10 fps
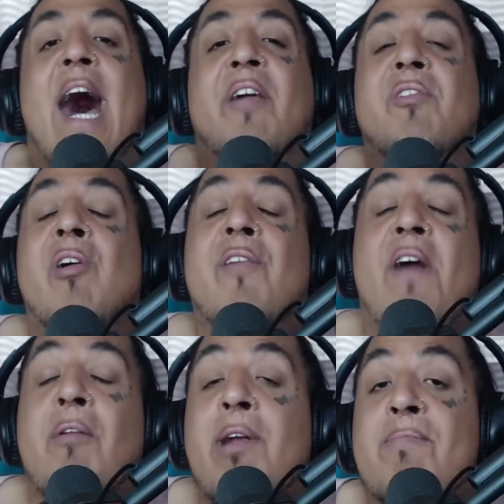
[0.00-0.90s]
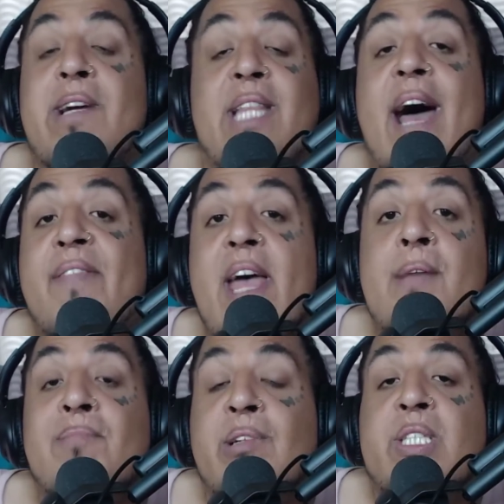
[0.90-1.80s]
I don't know if I would have picked that
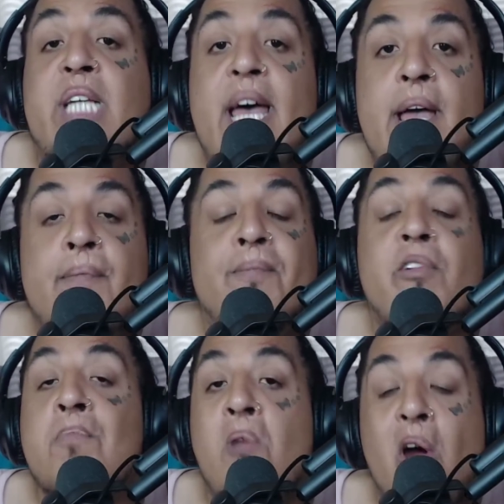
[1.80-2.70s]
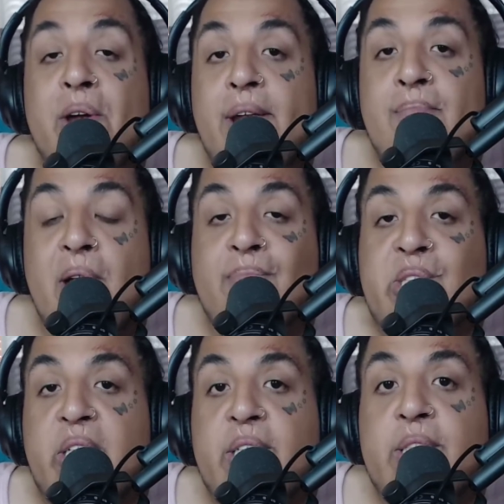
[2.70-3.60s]
name per se for marketing
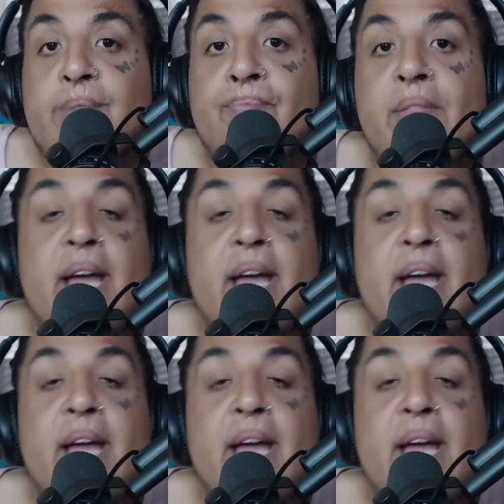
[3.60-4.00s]
purposes.